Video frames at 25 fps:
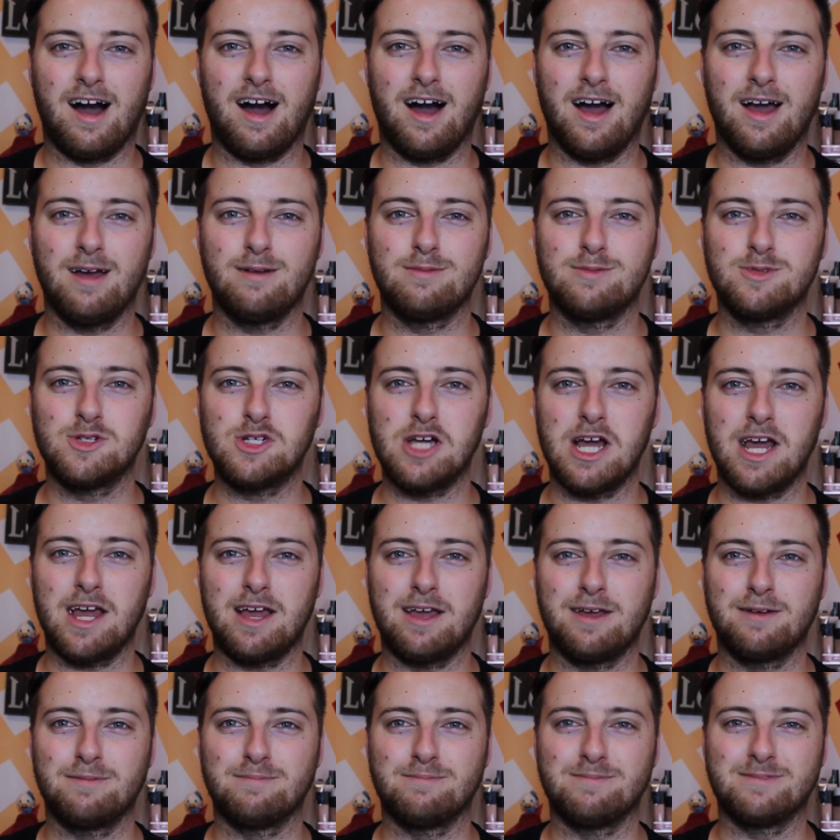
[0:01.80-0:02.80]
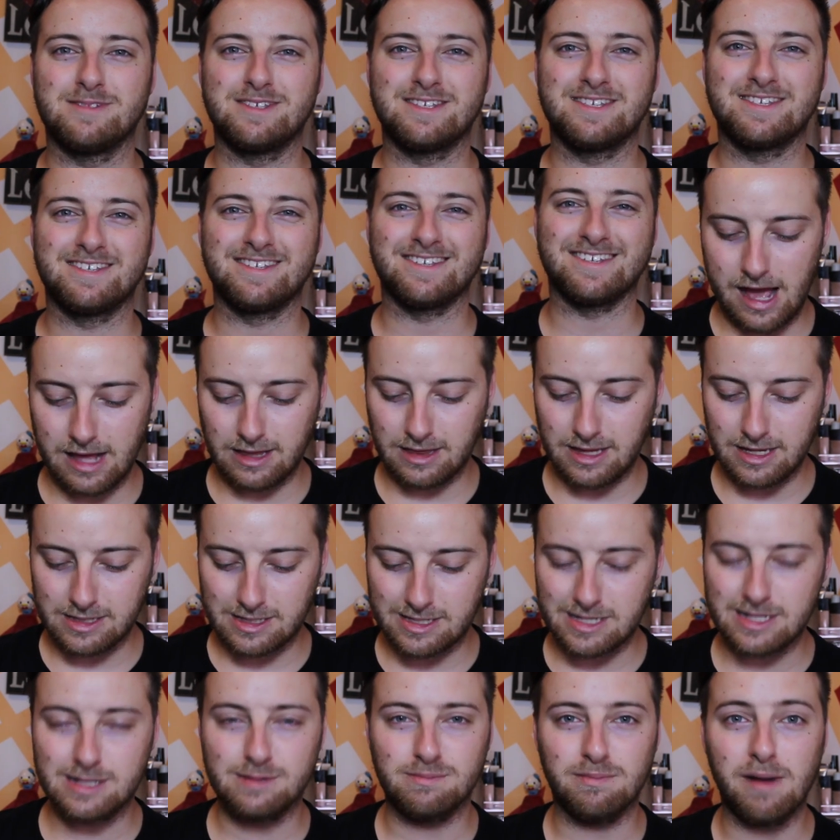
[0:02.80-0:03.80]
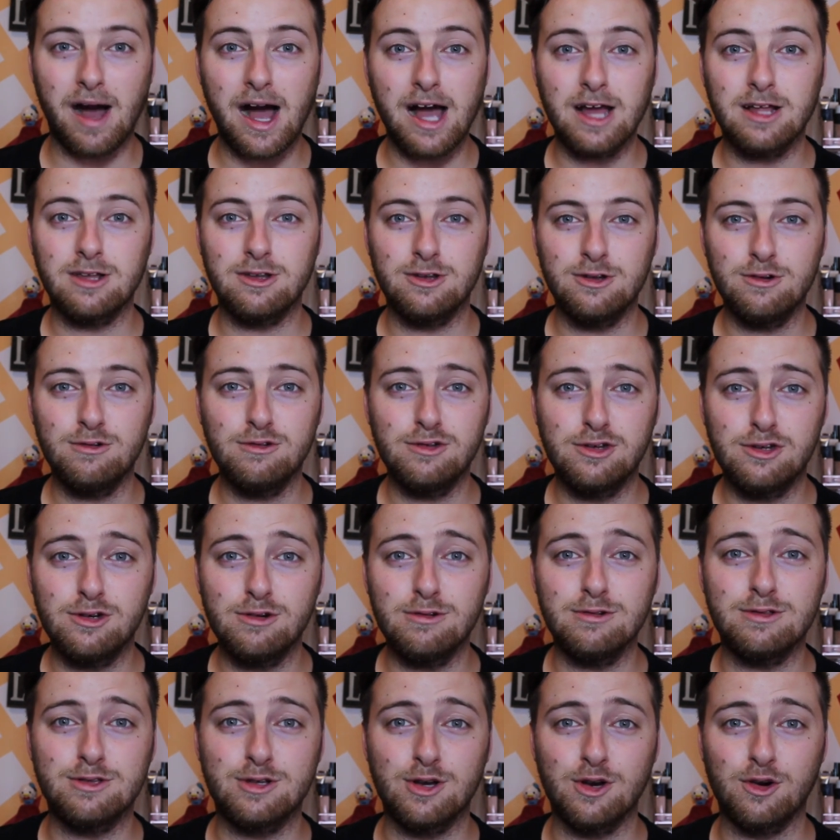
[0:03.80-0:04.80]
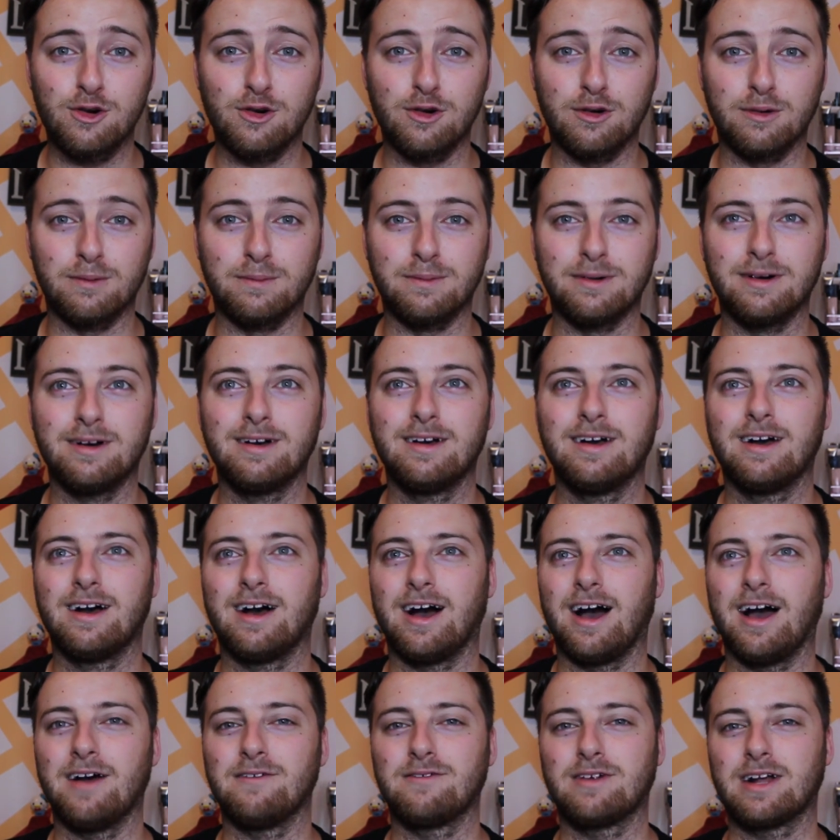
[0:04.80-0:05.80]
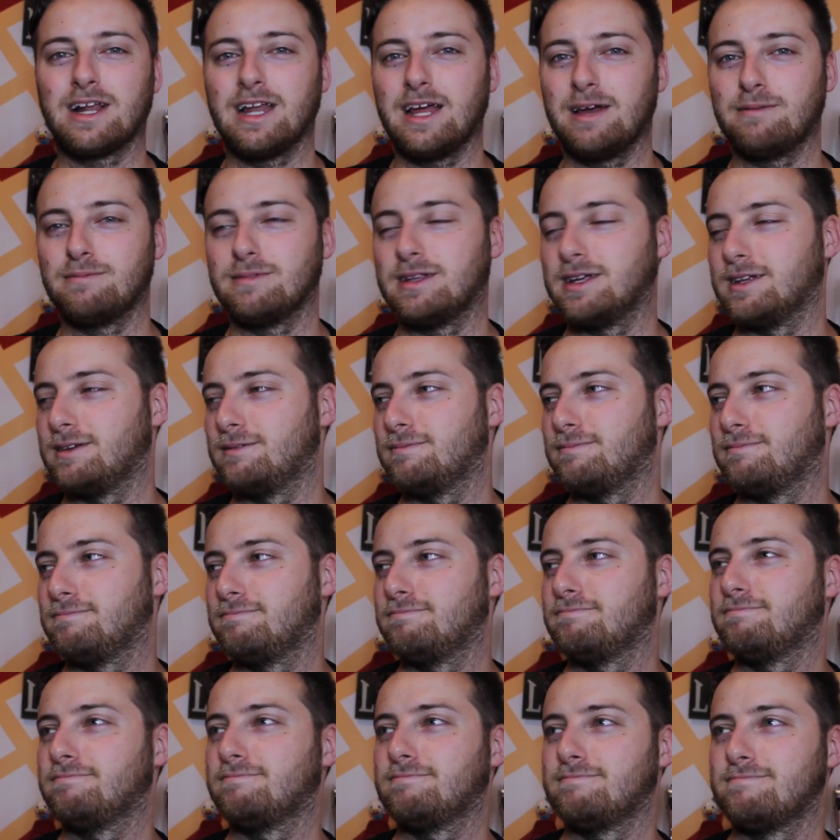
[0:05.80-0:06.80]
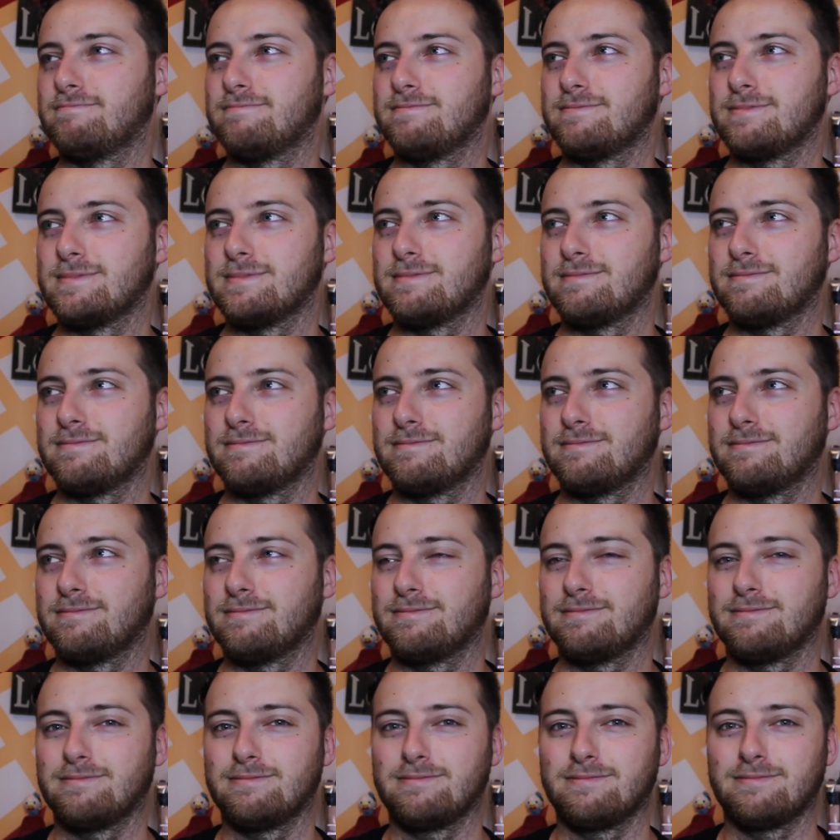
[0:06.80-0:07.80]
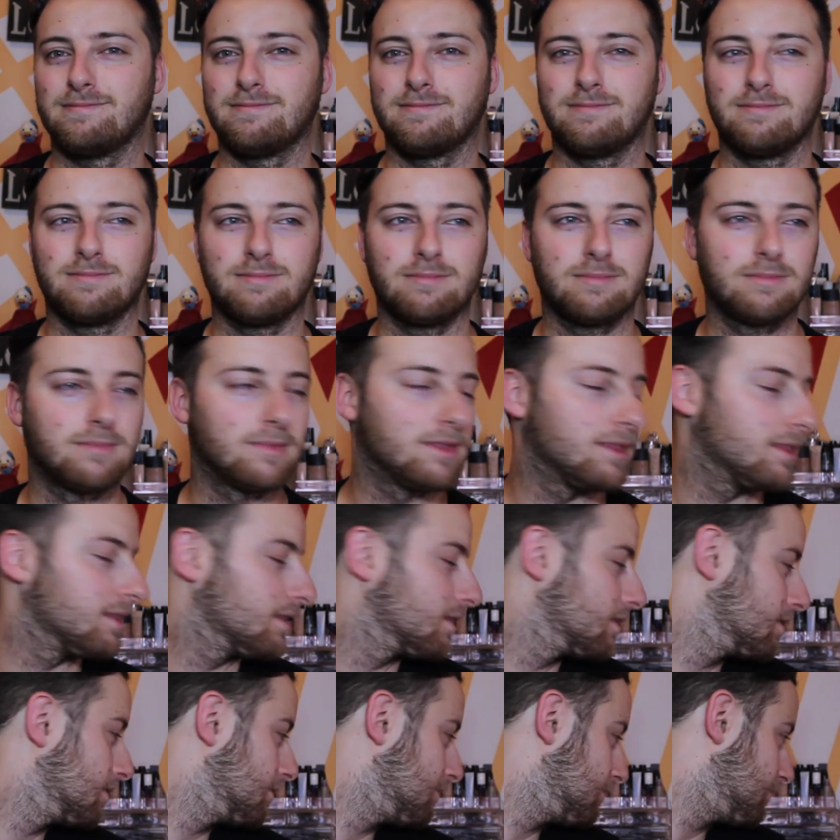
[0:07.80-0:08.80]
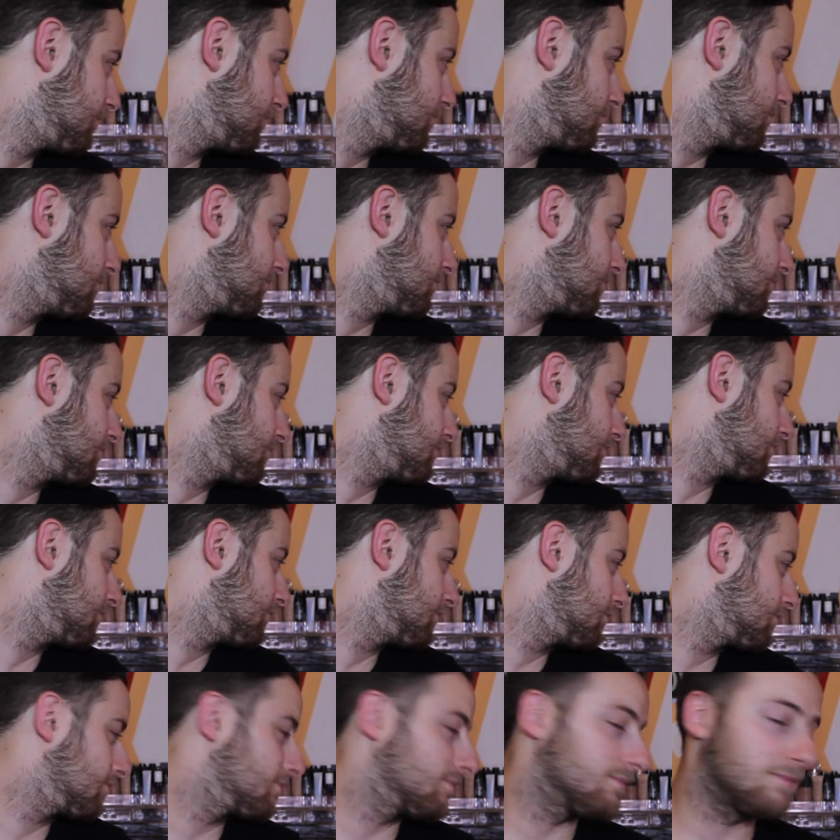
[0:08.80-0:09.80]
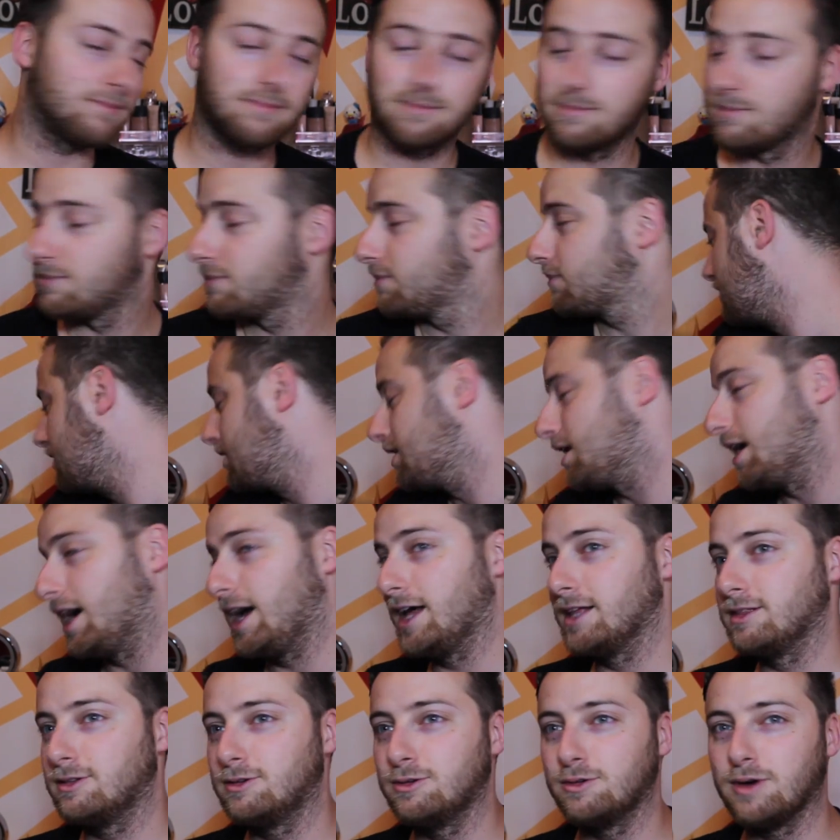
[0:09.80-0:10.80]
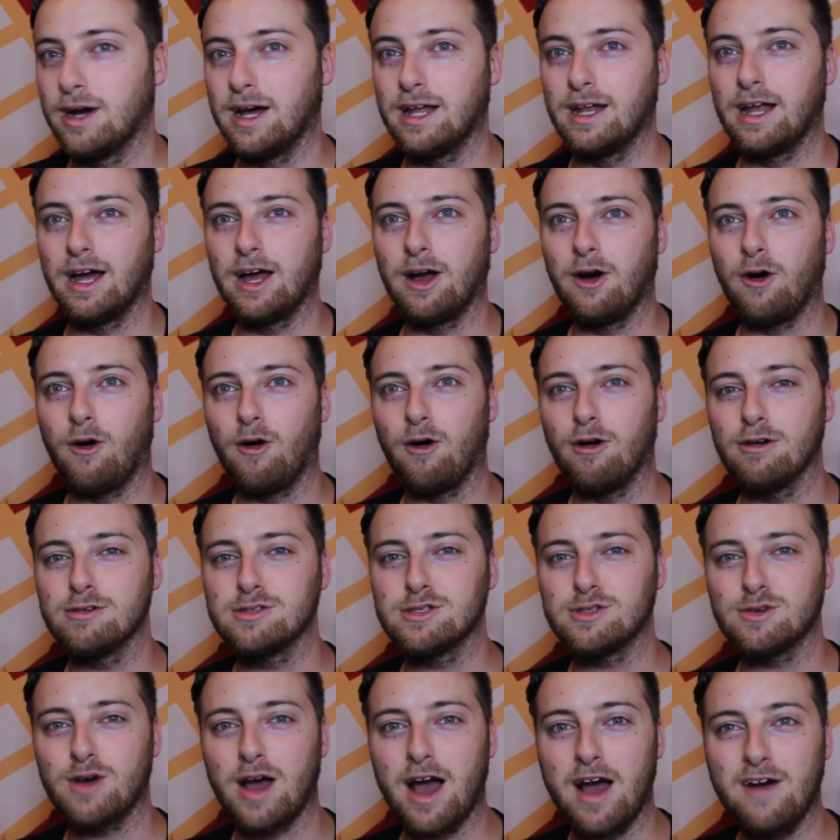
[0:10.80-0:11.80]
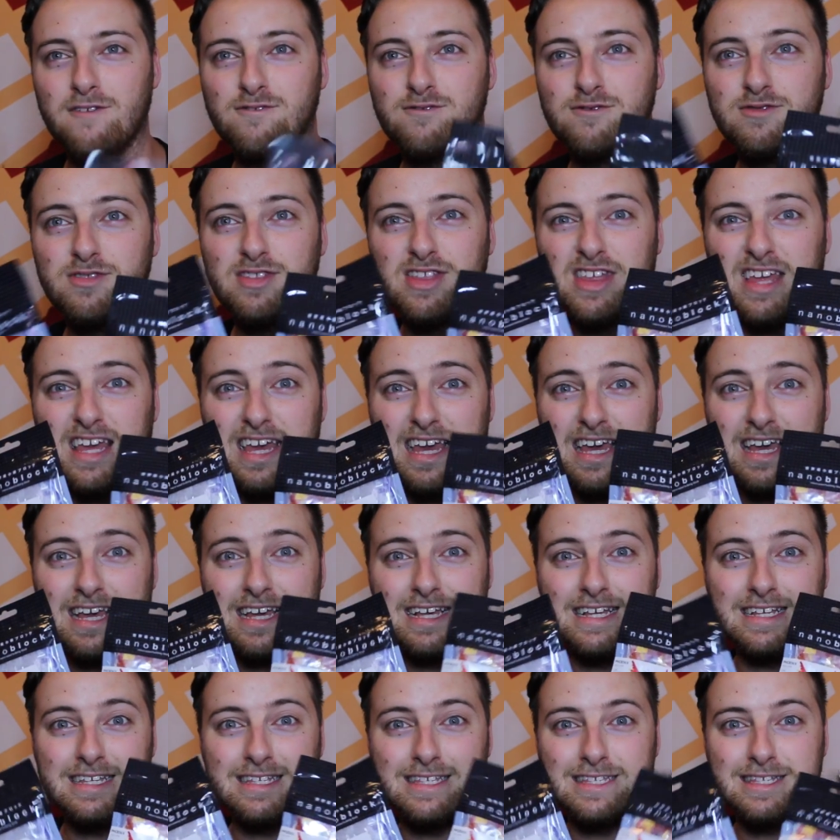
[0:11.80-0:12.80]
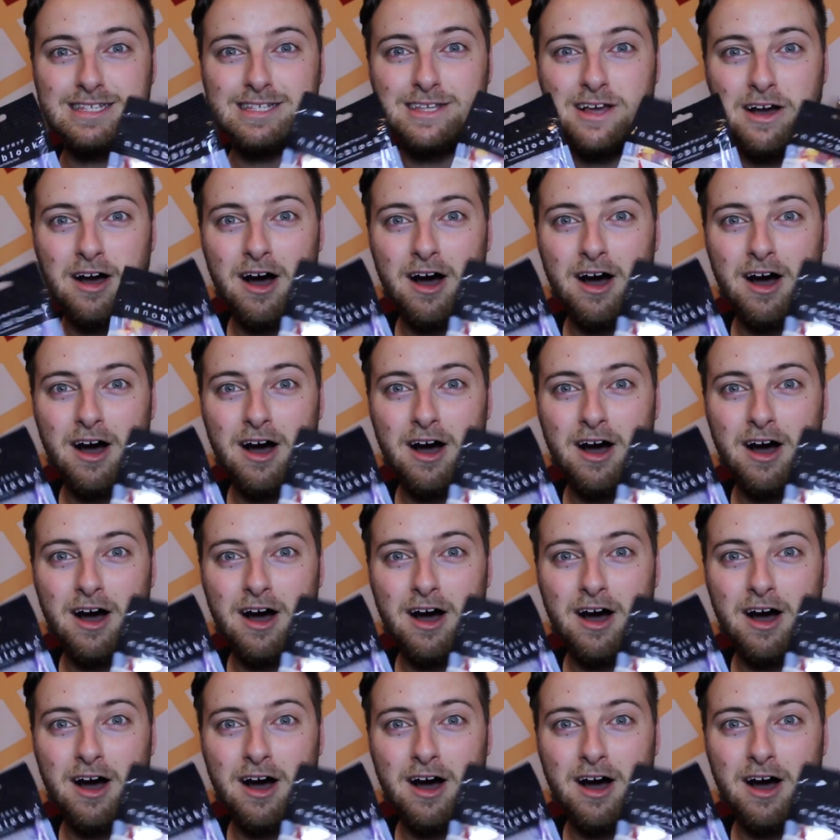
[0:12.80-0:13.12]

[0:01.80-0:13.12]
I'm James, and this is my new YouTube. I've claimed it. I like your flower on the side, and you got Donald behind you. I do, and I also have these.